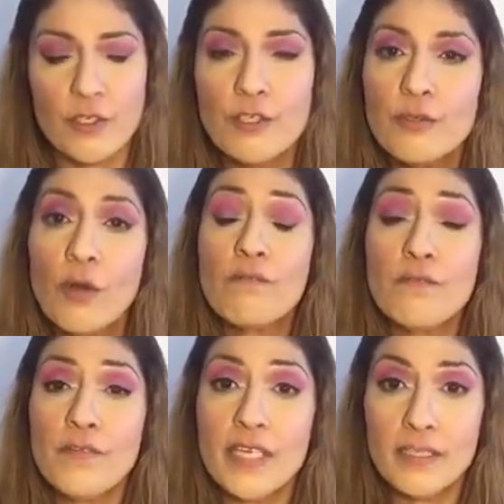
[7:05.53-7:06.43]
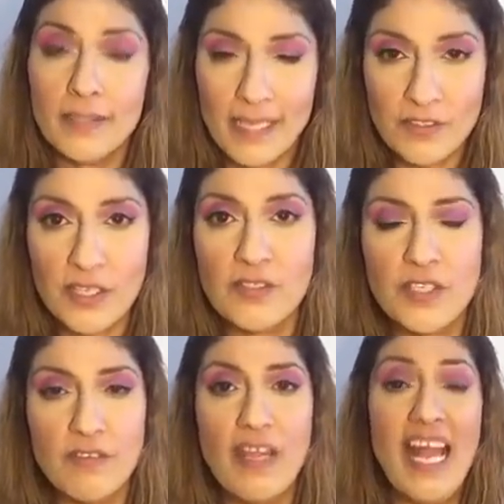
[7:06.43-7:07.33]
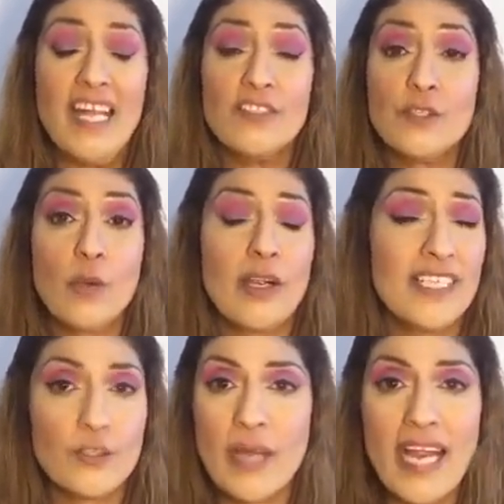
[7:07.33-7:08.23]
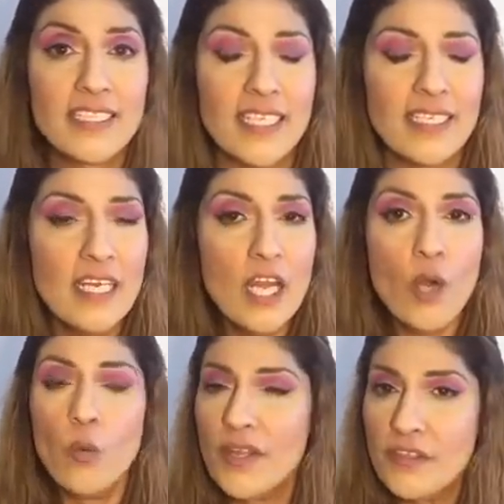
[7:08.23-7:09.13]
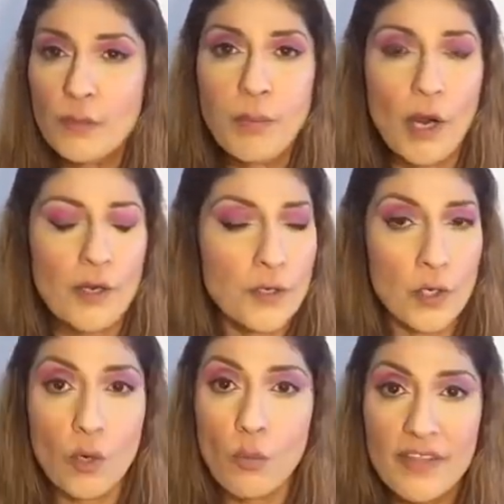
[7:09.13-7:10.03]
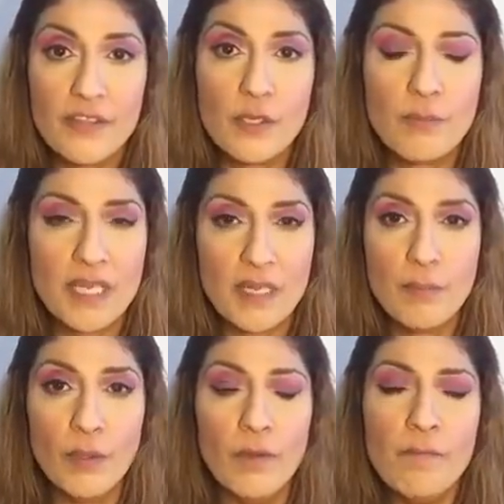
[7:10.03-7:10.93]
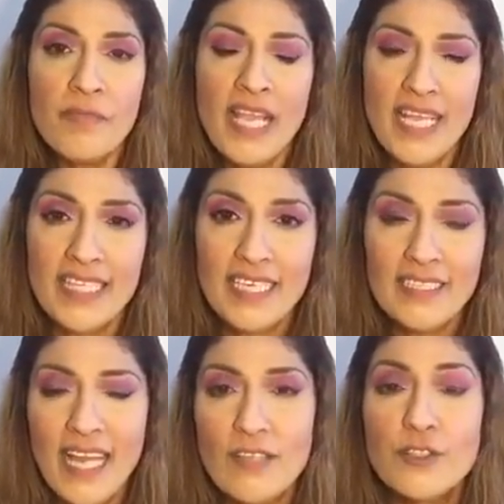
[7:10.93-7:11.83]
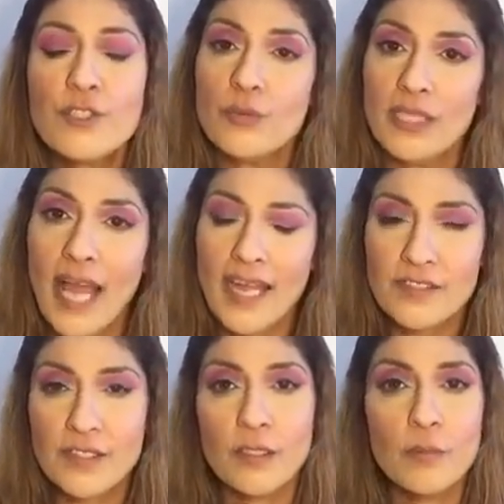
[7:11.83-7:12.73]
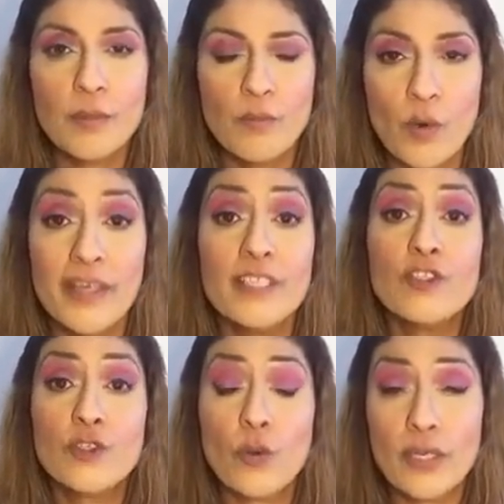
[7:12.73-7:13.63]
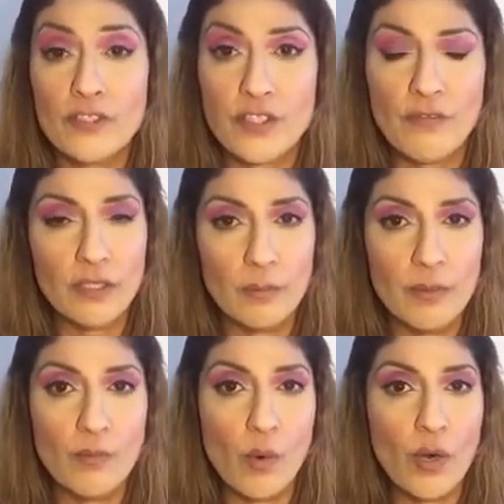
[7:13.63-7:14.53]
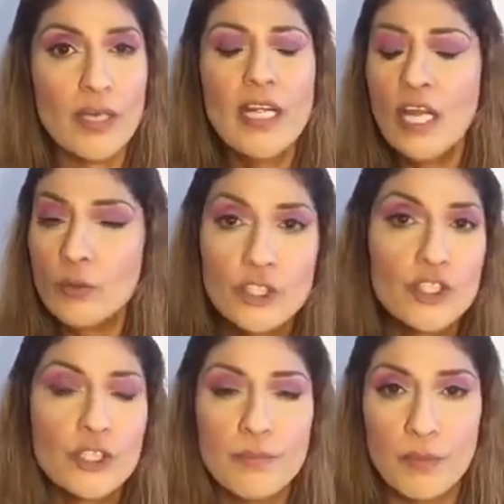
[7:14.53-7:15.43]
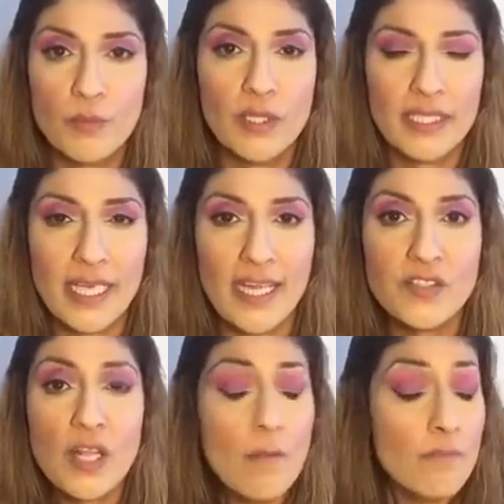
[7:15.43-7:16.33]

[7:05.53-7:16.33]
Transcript: You don't feel as sensitive as you are interacting with your partner or with new people. And that allows you to relax a little bit more and enjoy yourself a little bit more, which should be really nice.